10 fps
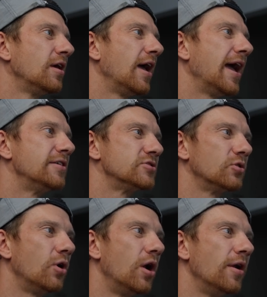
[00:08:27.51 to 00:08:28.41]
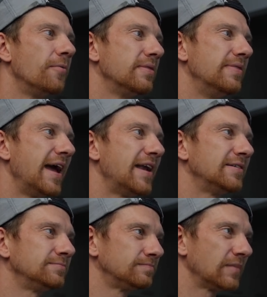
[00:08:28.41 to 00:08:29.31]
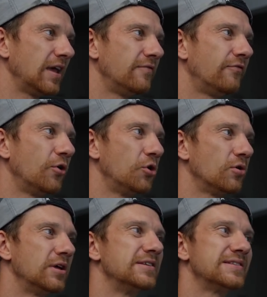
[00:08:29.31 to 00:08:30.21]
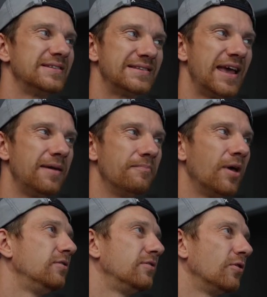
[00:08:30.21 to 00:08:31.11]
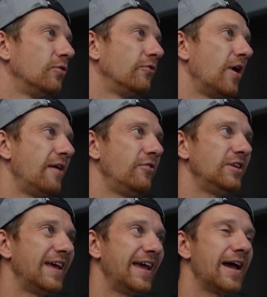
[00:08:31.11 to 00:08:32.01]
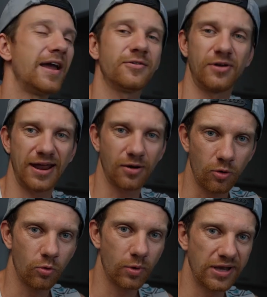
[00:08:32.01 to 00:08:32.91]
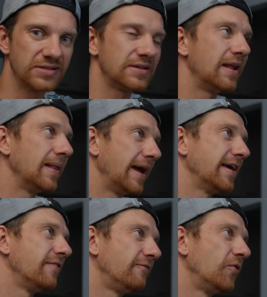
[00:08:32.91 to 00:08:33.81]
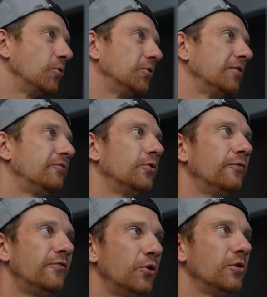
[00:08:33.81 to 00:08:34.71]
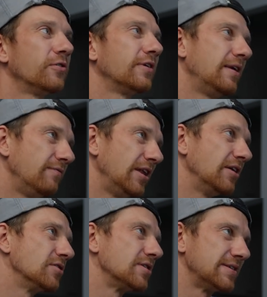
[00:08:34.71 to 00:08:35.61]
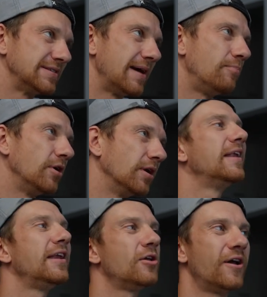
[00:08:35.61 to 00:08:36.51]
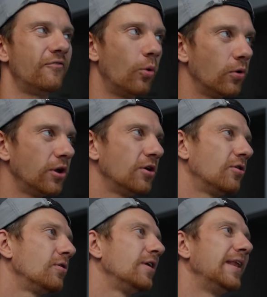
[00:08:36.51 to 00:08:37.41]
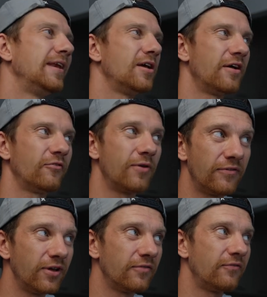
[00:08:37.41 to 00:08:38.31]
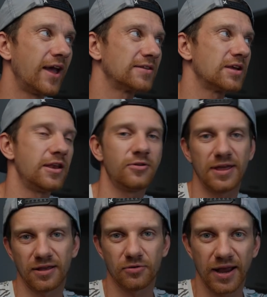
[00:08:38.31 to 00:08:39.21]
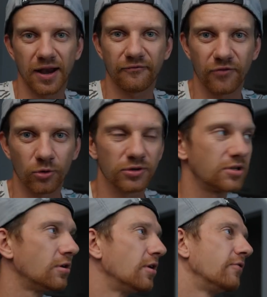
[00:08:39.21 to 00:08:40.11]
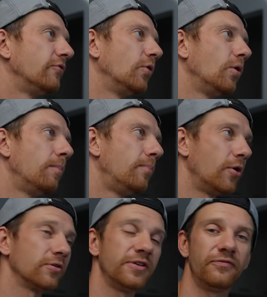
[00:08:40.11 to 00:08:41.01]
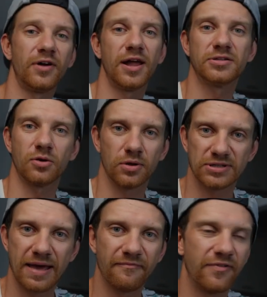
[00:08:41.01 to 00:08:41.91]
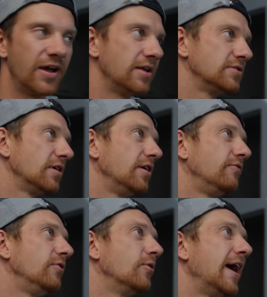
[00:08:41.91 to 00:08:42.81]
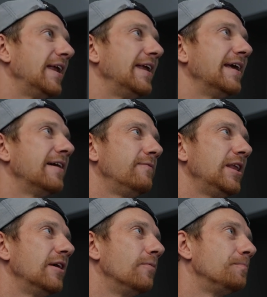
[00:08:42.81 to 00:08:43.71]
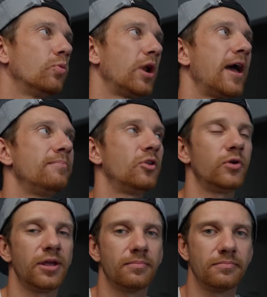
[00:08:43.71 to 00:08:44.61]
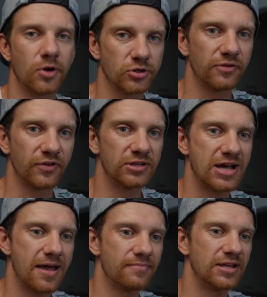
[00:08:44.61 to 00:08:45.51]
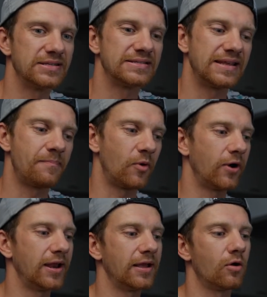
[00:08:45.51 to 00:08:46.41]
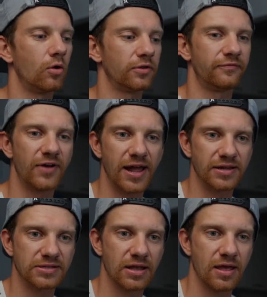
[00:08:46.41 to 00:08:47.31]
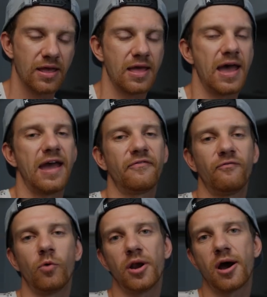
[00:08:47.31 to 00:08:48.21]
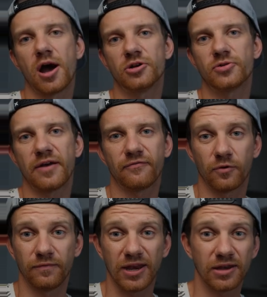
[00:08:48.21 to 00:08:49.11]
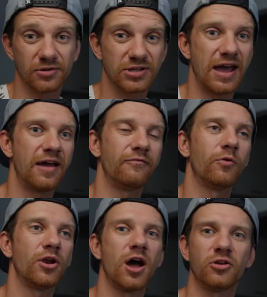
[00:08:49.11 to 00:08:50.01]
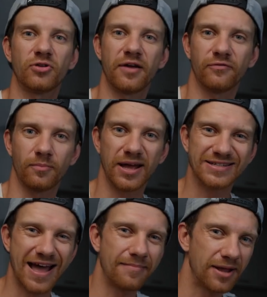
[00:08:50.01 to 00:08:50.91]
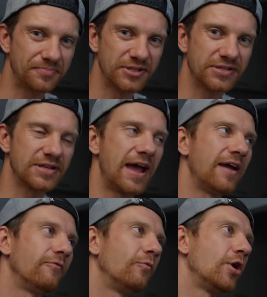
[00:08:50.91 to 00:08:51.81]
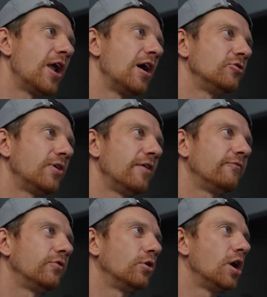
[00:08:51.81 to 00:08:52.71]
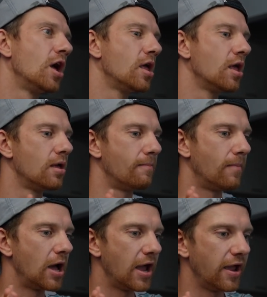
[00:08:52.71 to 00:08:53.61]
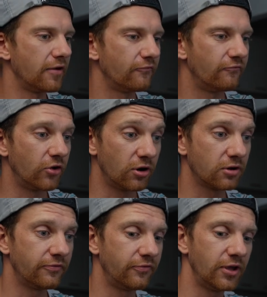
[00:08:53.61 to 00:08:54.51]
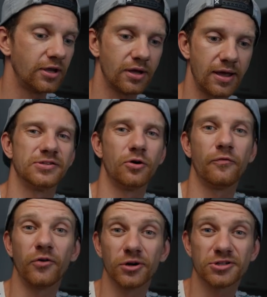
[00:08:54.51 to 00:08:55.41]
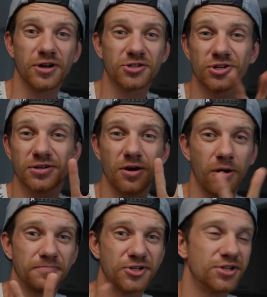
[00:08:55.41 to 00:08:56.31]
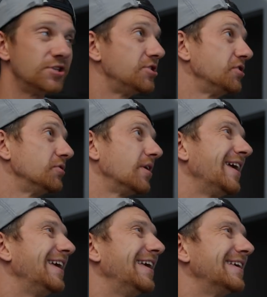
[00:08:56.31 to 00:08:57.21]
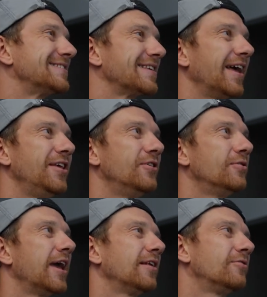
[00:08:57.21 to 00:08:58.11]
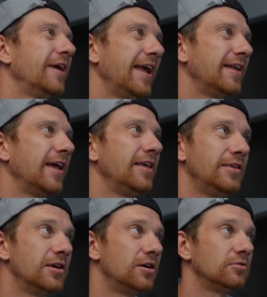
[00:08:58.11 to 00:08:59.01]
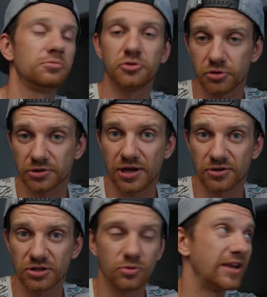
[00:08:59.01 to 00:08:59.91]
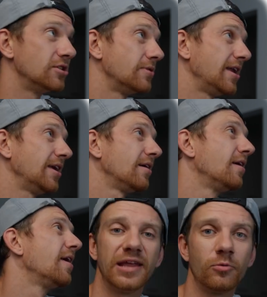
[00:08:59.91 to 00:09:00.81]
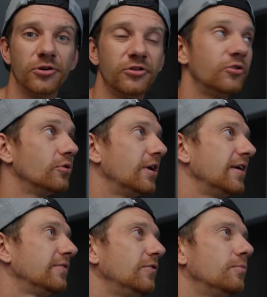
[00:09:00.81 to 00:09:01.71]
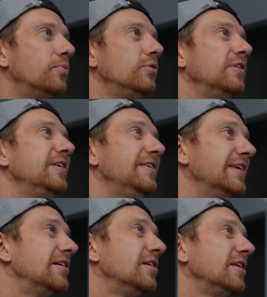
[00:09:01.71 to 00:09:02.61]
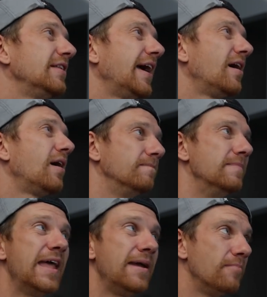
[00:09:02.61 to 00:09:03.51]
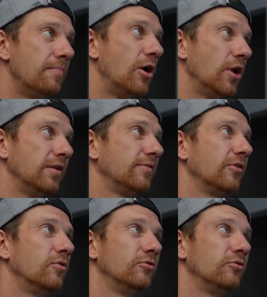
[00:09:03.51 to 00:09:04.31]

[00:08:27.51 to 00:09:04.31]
and so on. Then in photo is the same. So for every day I create always like a folder for photos and videos separate. Then you have audio, then you have graphic effects, and you can create a folder for proxy files or temp files if you're editing a video. What I'm doing most of the time is separating all the files. I have one hard drive for videos, I have one hard drive for my time lapses, I have one hard drive for my photography. So folder structure option 2 is you can create a year, 2020. Then what you do is you put the year in there, name about it. So